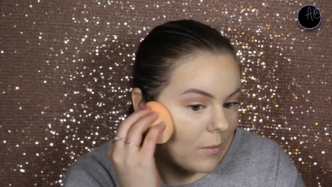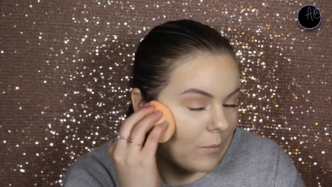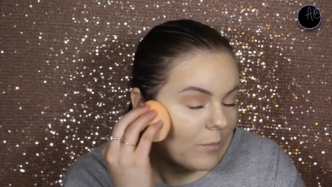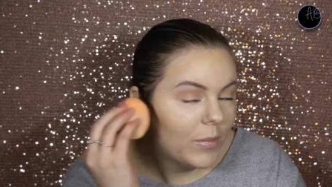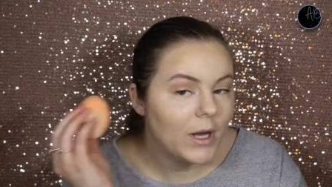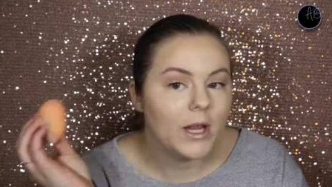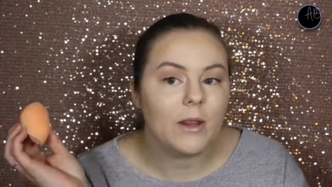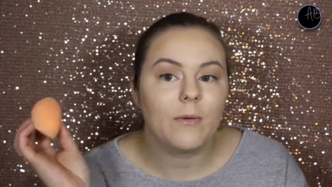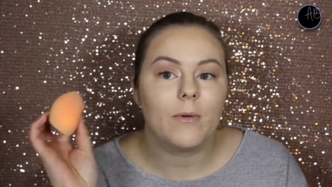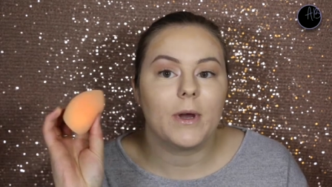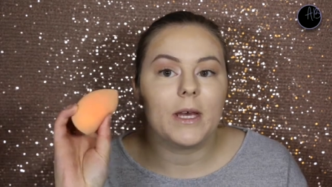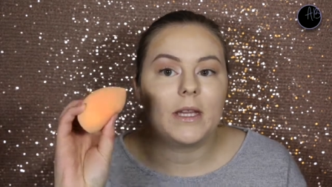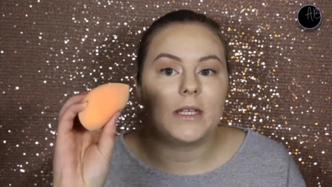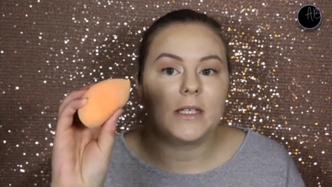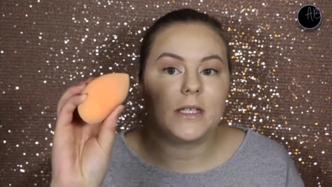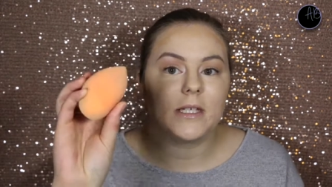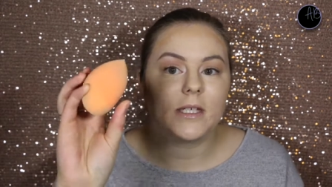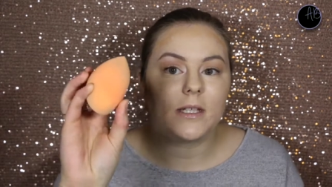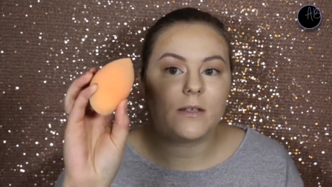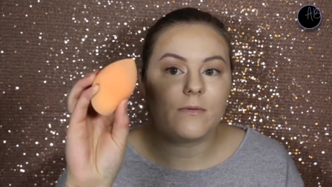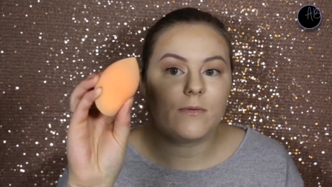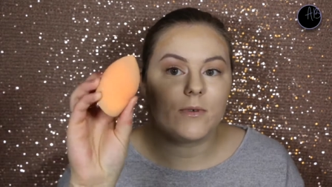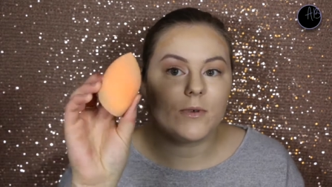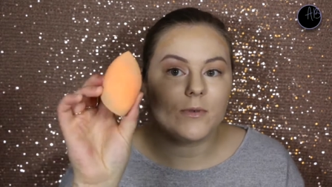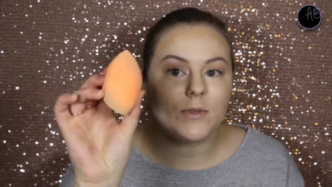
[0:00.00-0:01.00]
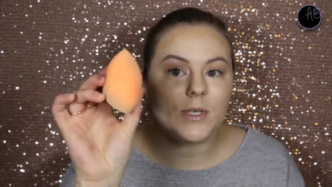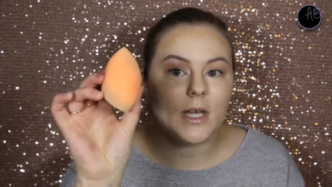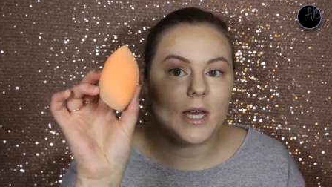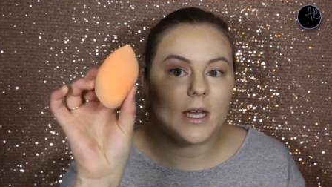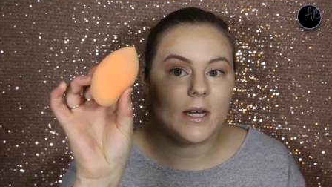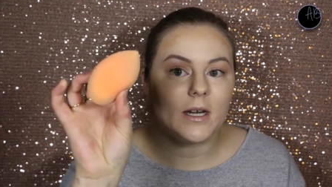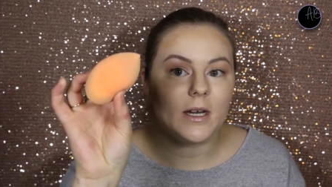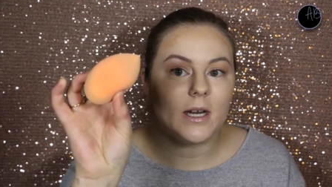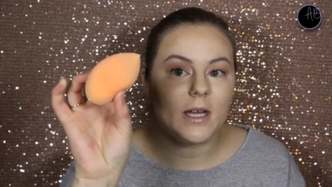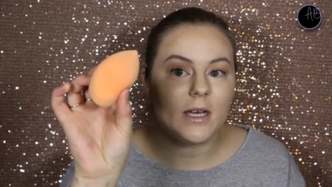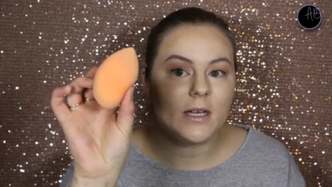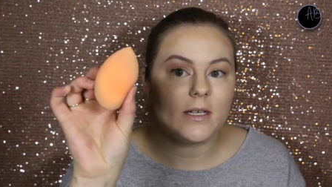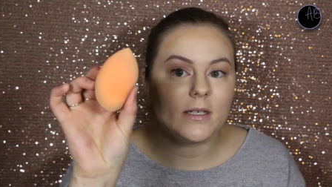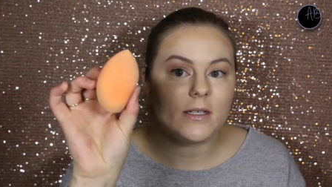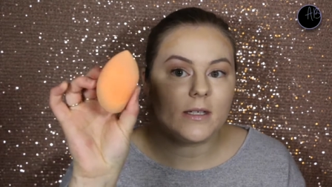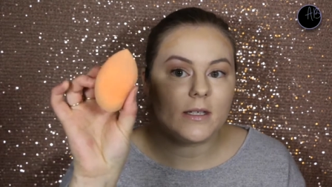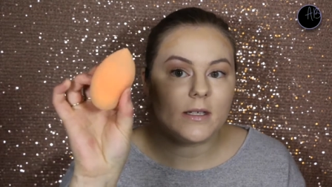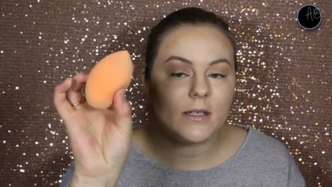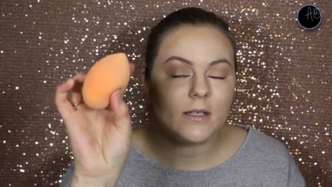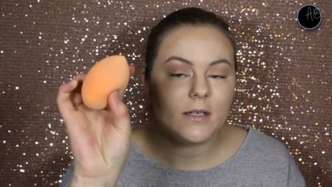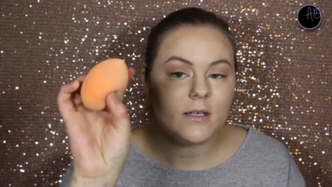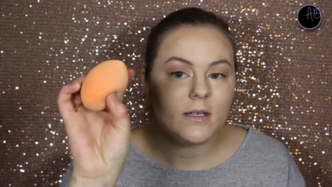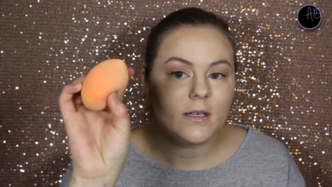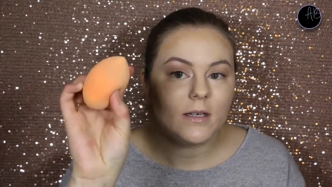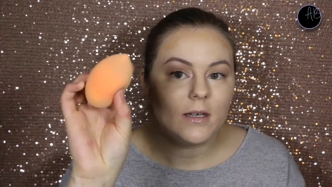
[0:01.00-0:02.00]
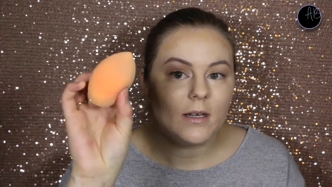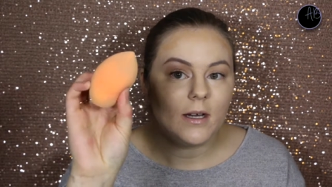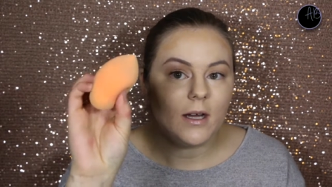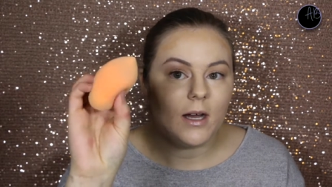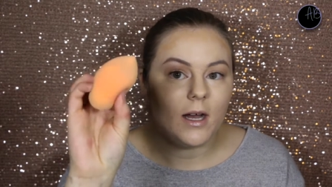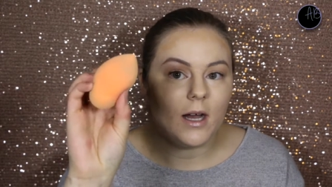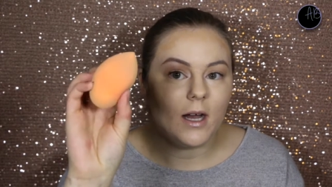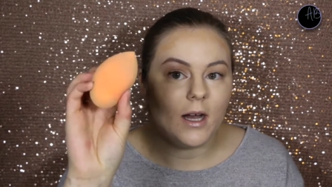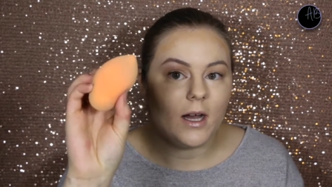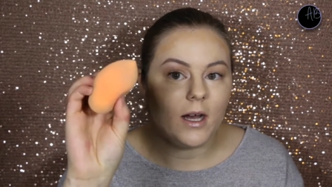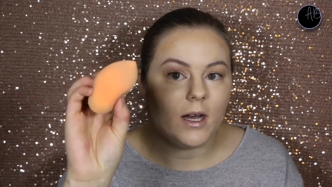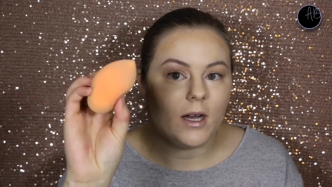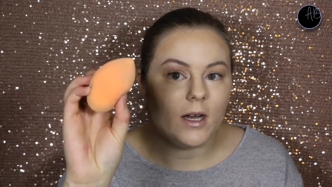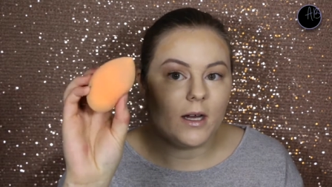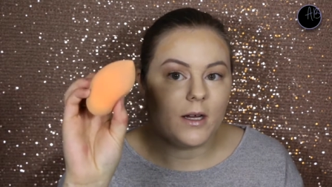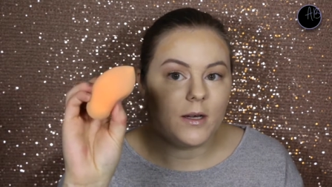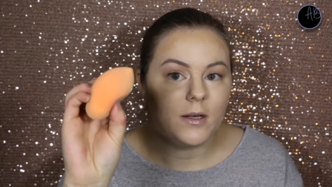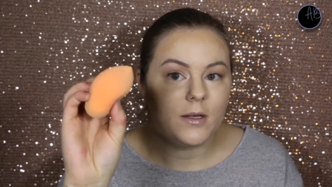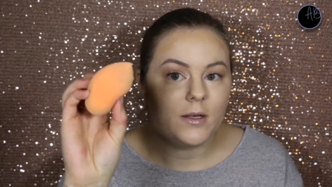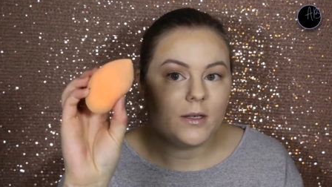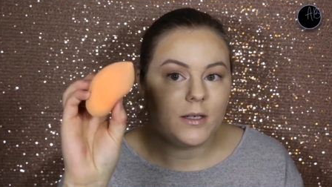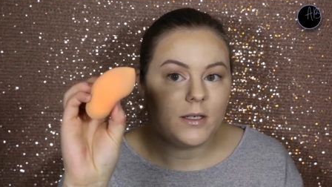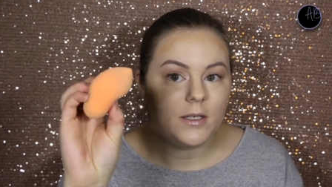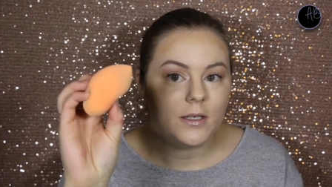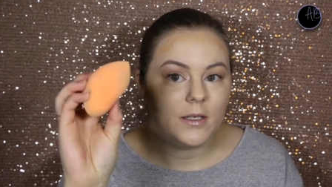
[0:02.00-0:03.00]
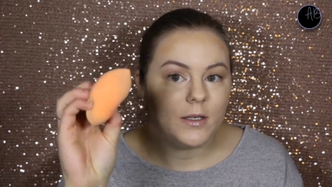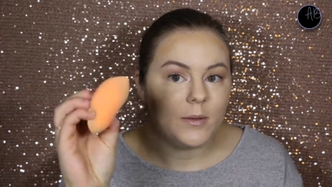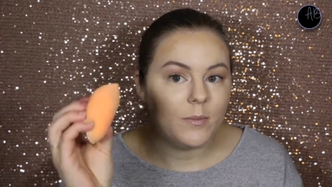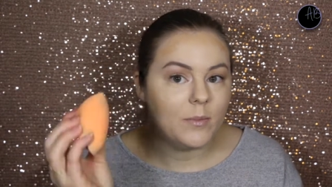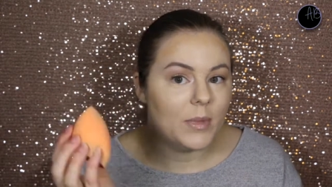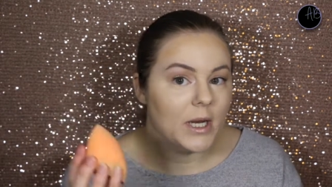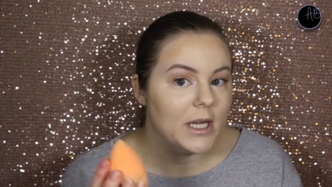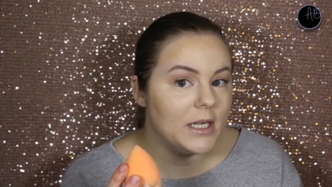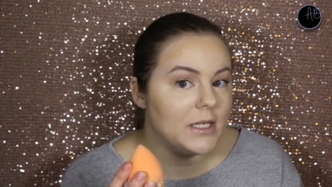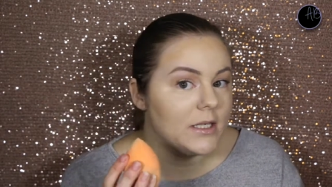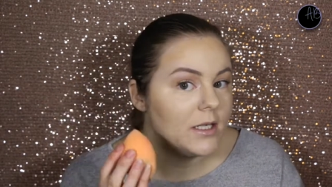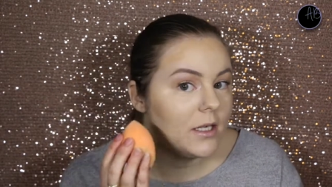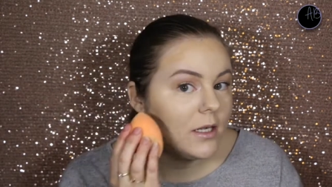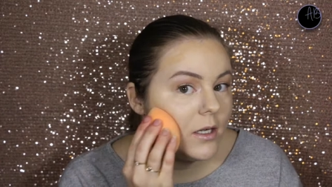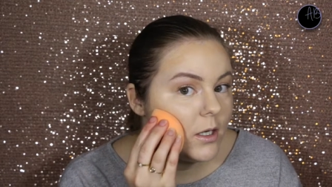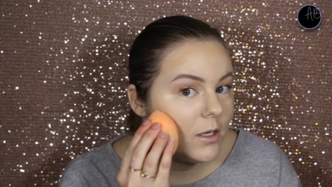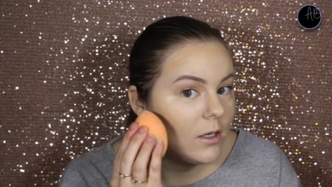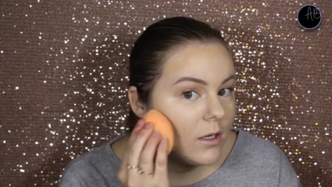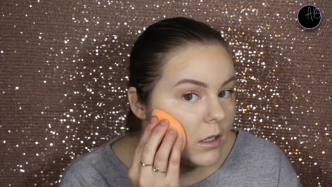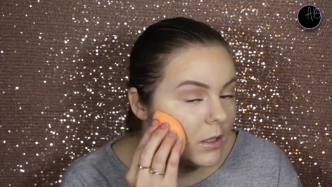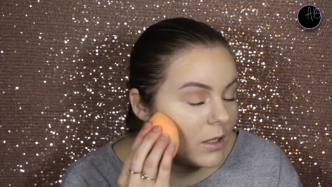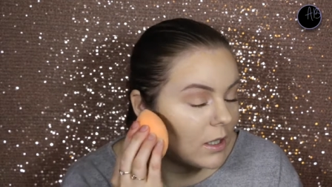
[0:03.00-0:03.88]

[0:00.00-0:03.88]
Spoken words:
By the way, this is the Real Techniques blender,